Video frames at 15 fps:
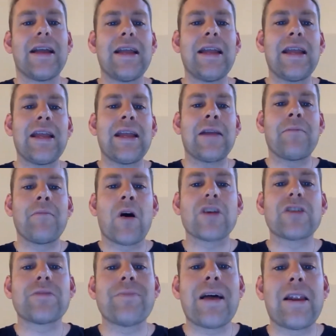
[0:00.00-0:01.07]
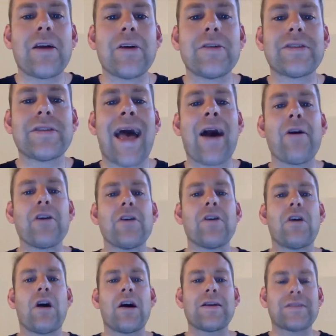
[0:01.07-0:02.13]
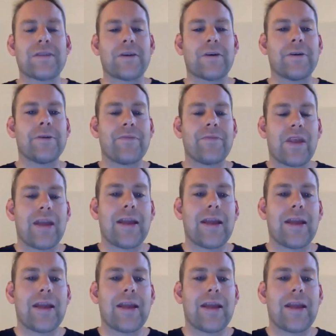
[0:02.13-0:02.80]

eating marshmallows out your asshole,